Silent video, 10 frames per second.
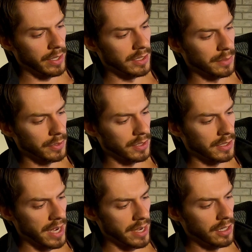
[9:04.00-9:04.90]
and it's supposed to
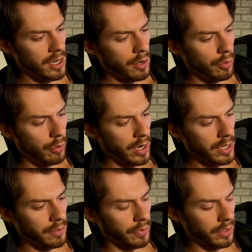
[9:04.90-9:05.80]
tie
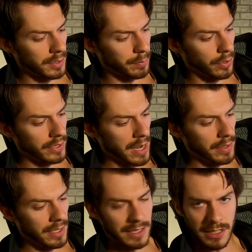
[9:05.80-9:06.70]
right in front of this pull tab
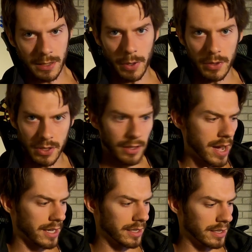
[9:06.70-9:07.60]
and this is supposed to
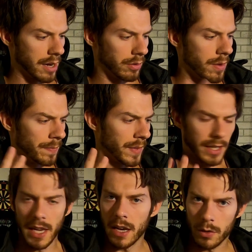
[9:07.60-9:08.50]
lock it down.
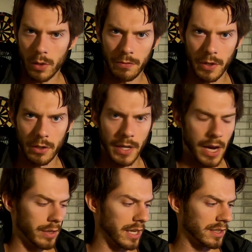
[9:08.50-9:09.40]
I can't quite figure it
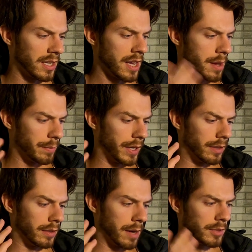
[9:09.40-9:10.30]
out yet,
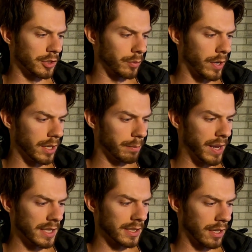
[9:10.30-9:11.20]
but I'm just running
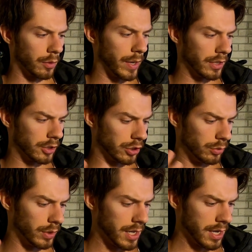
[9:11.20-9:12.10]
based on the way the
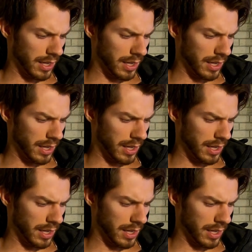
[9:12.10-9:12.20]
shoe,